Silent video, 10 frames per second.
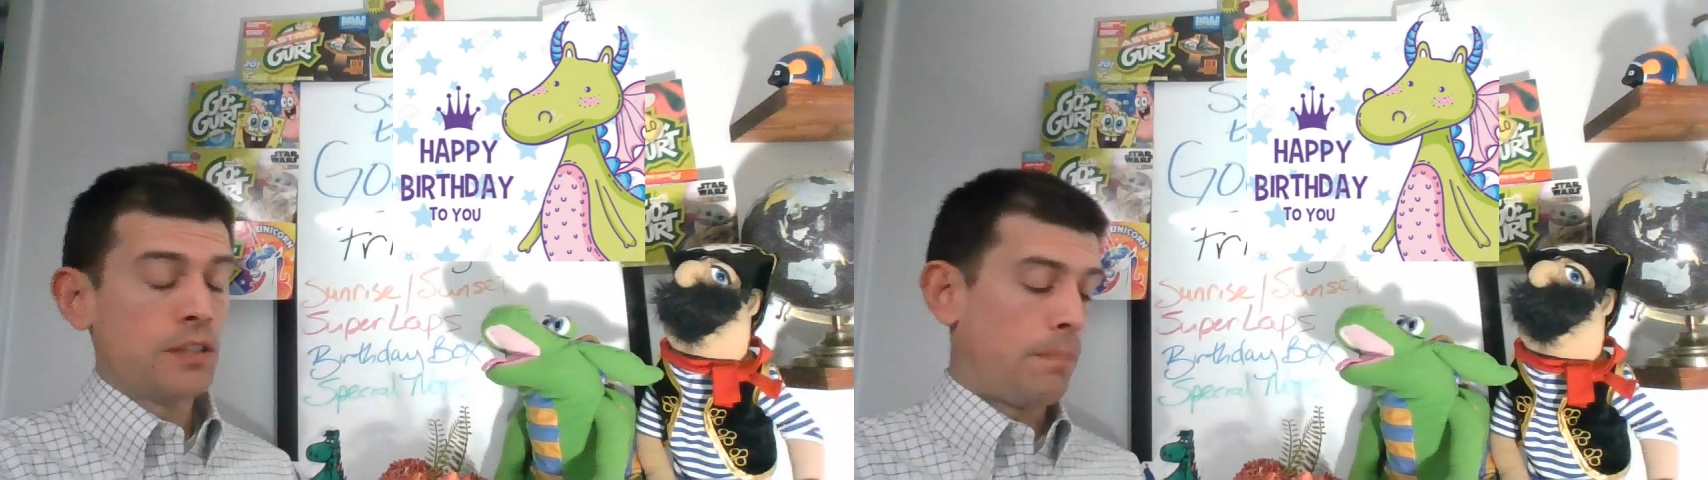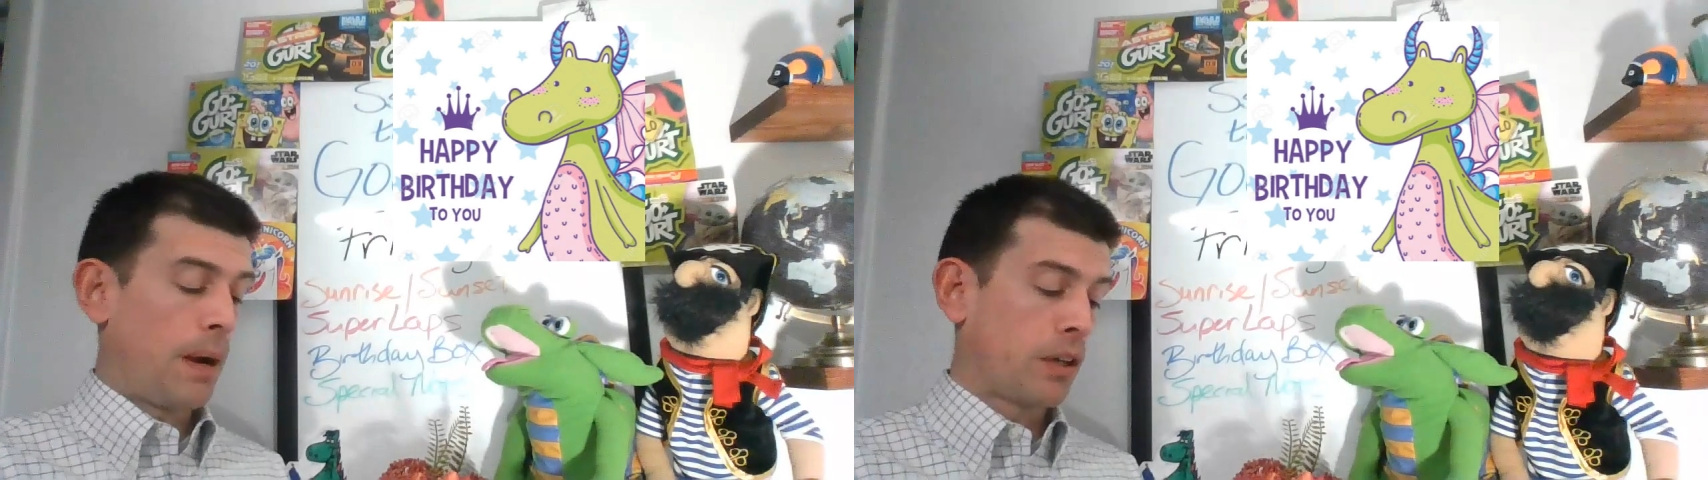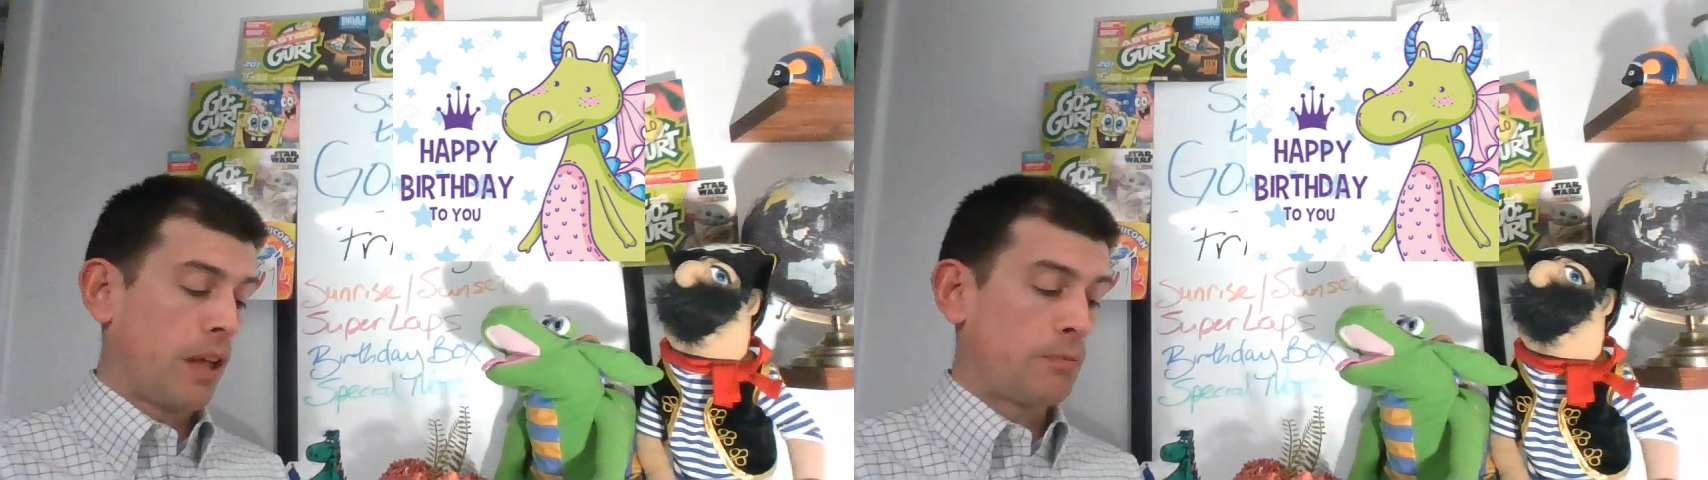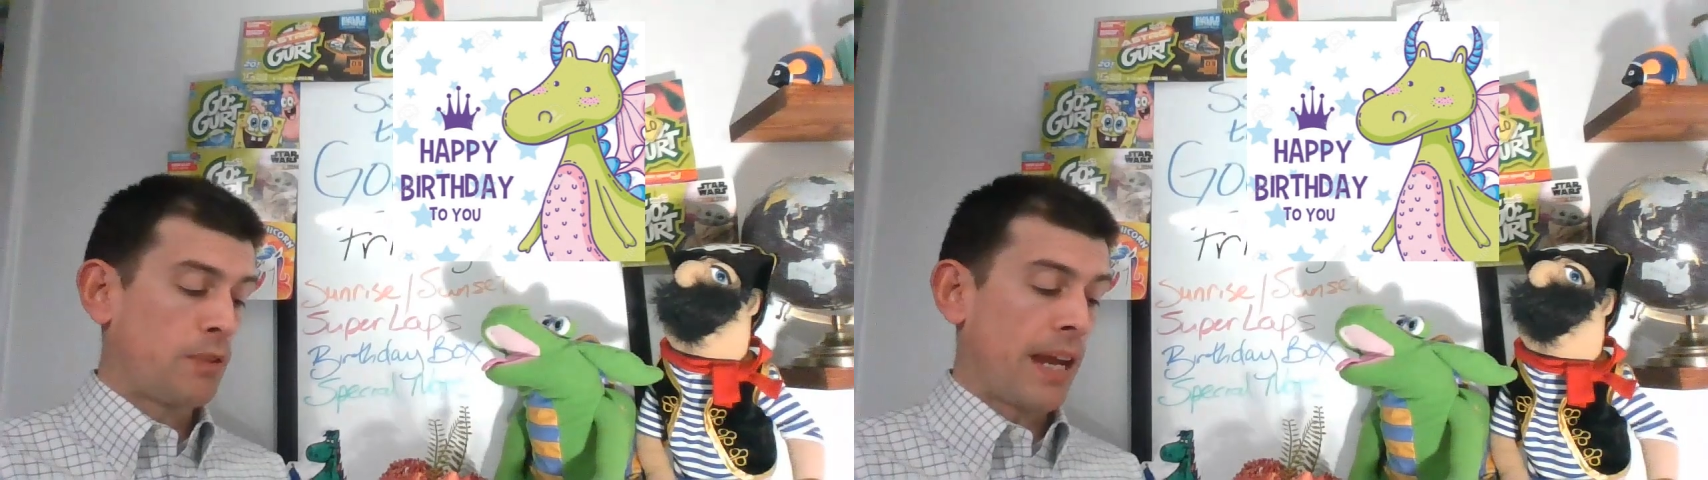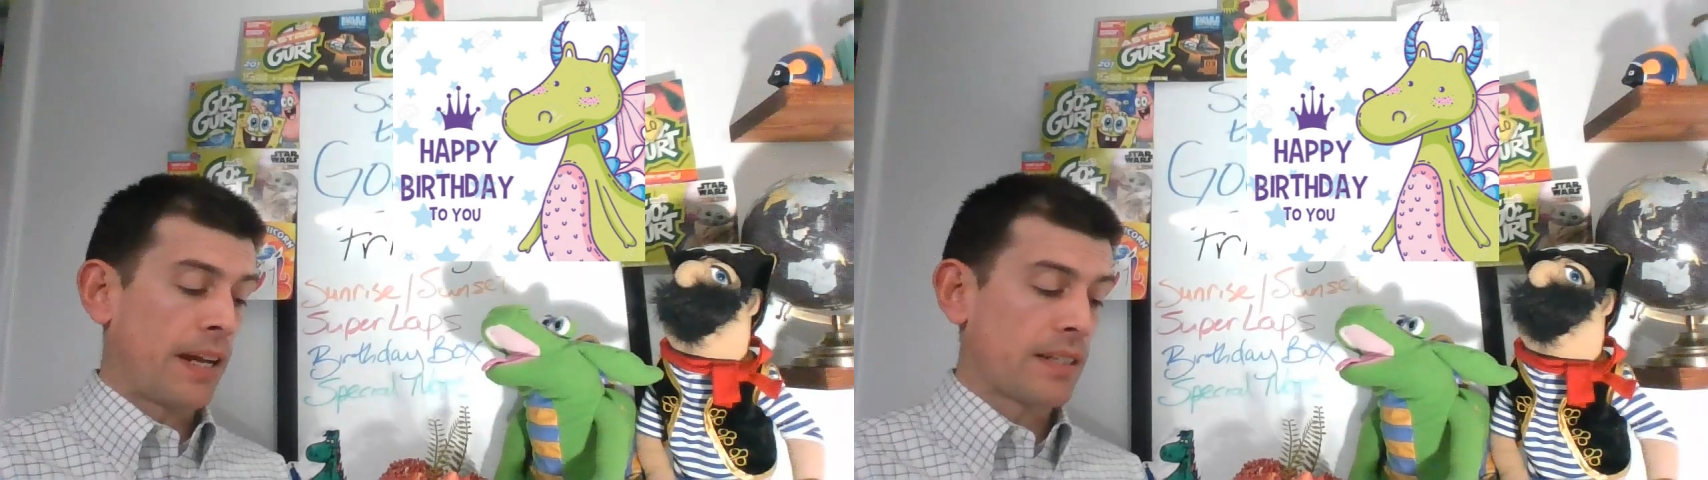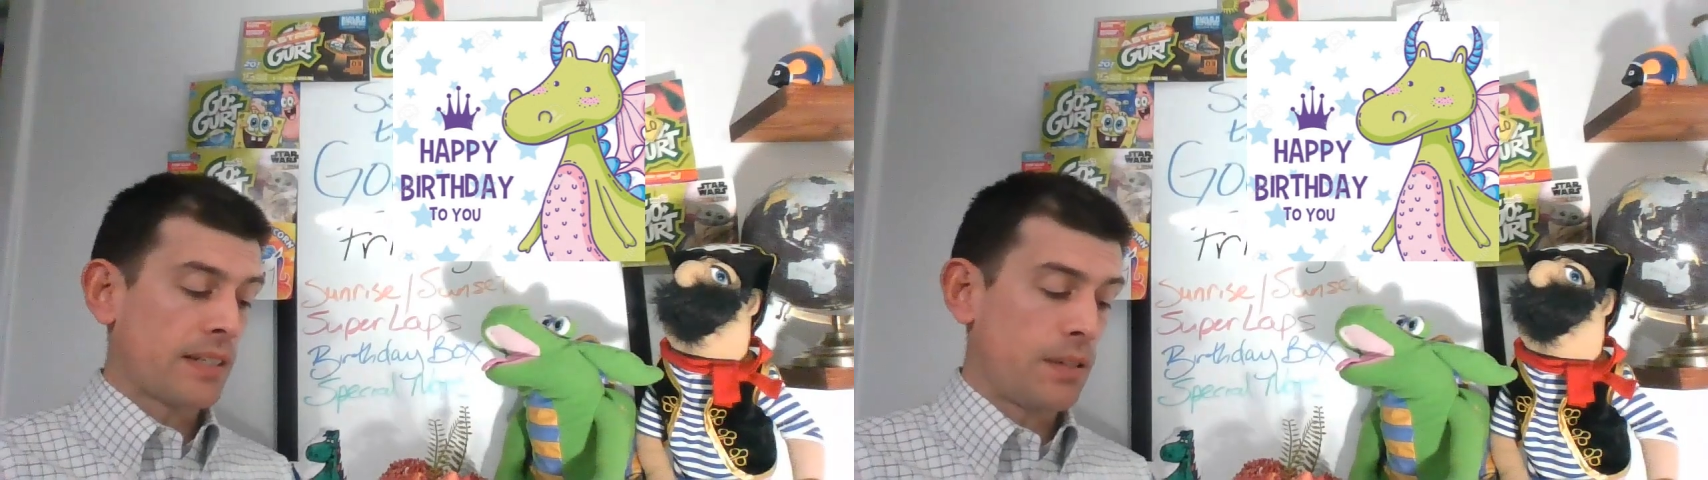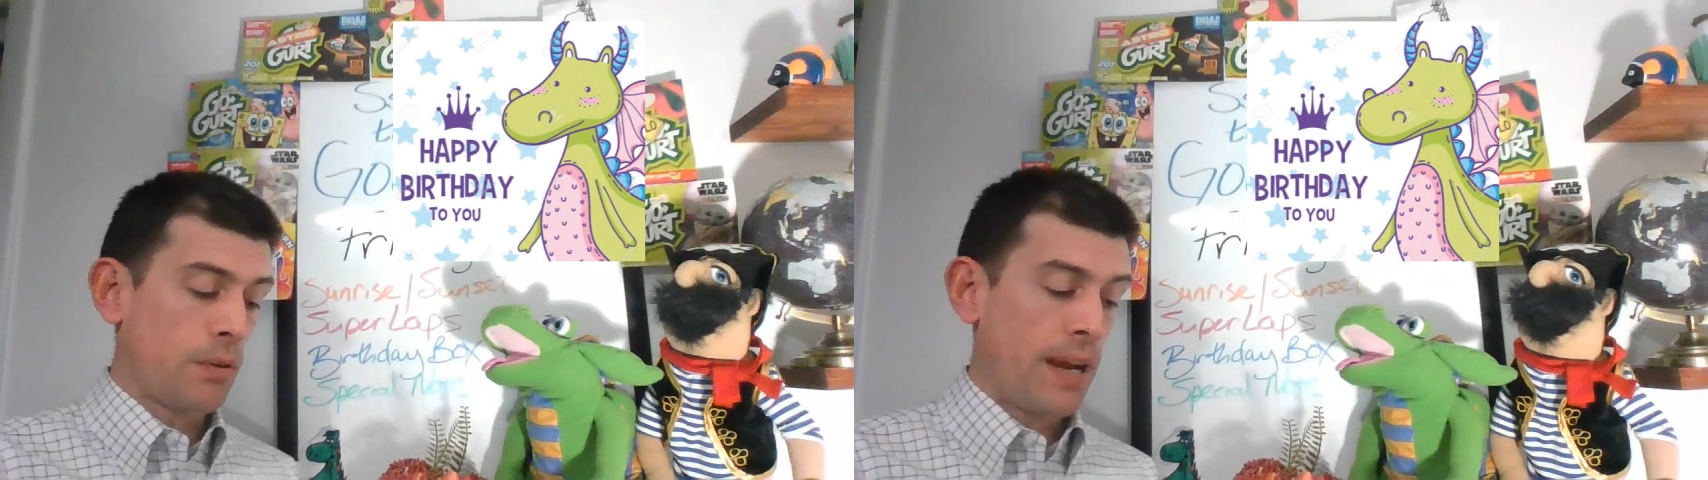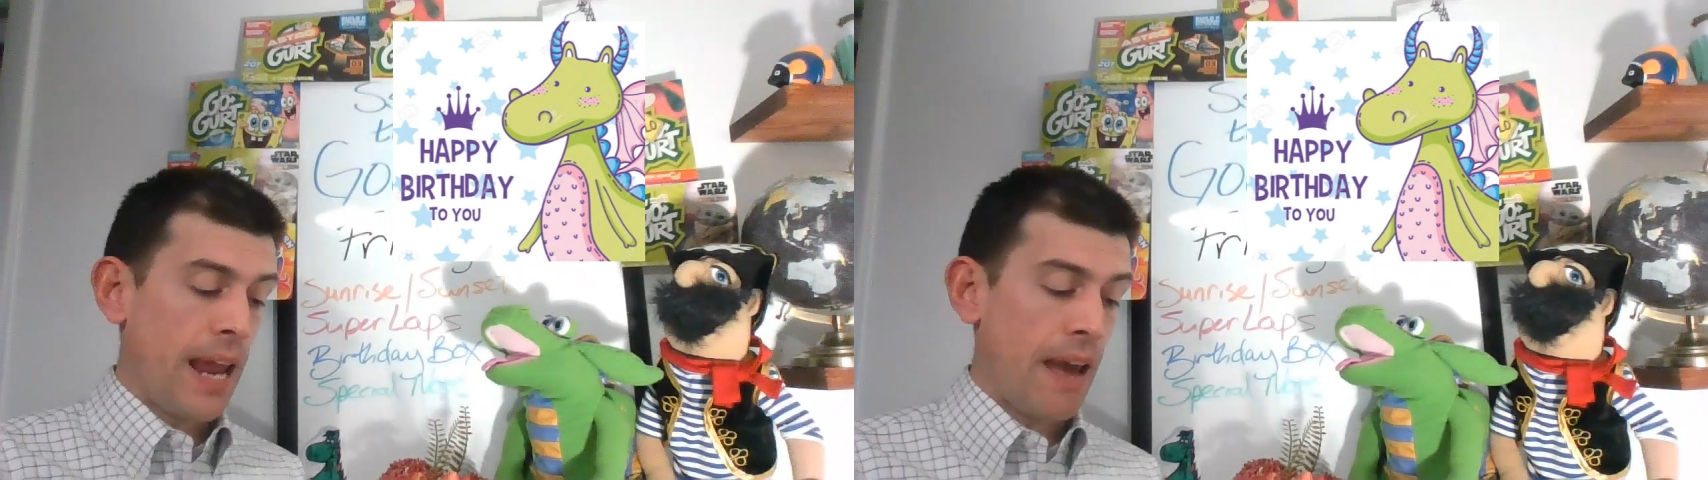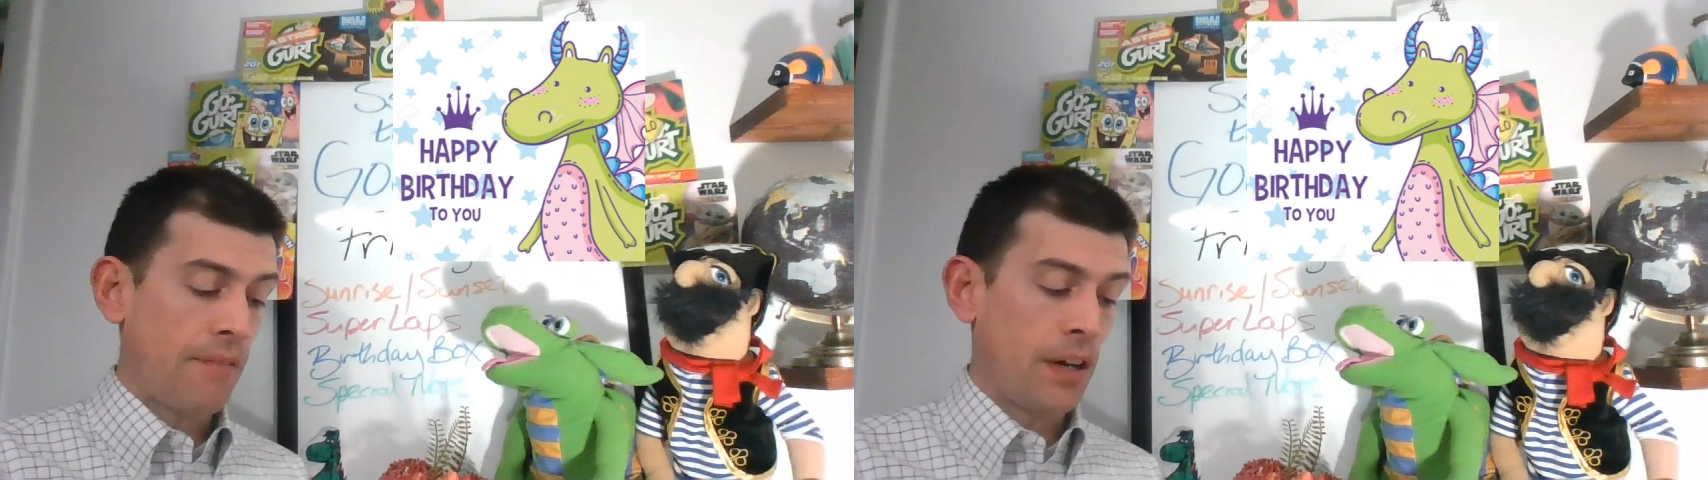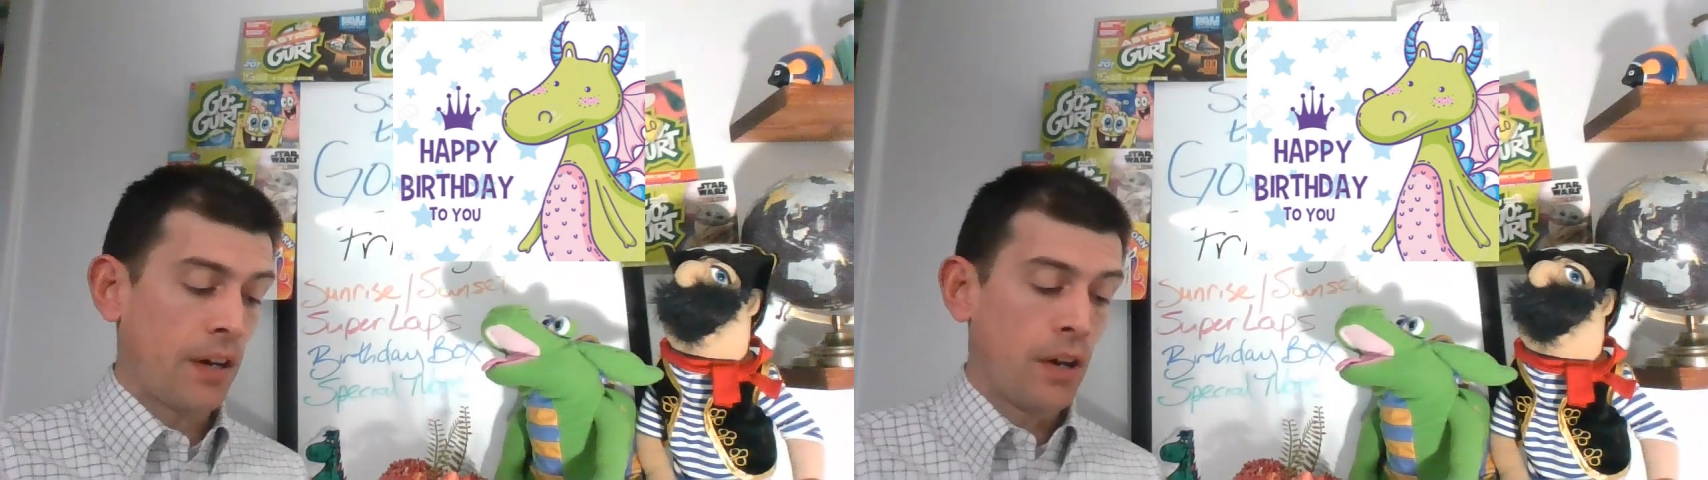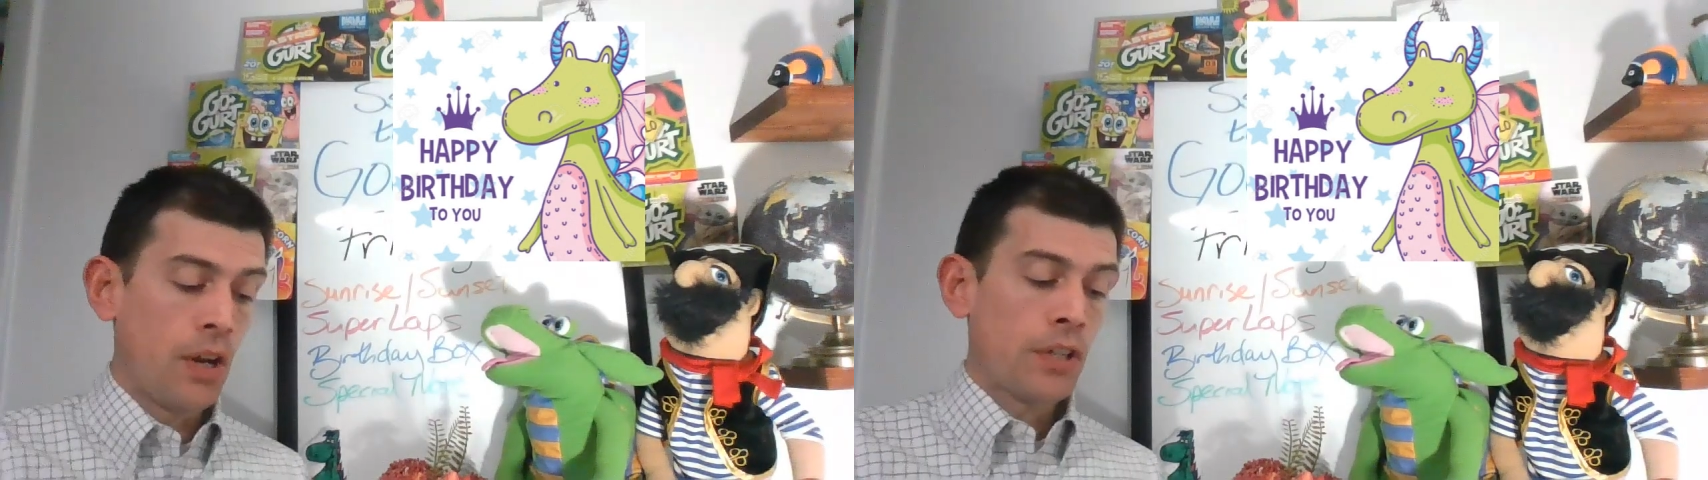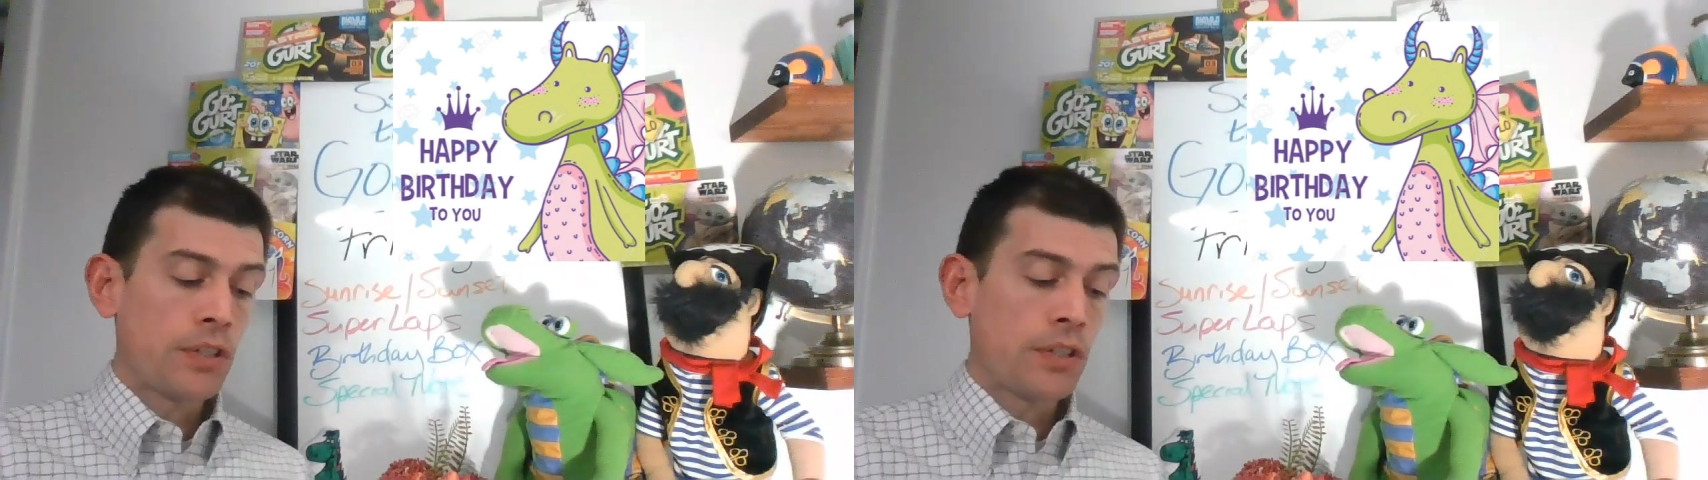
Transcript: So buckle up, Dragons. Let's see what we have here.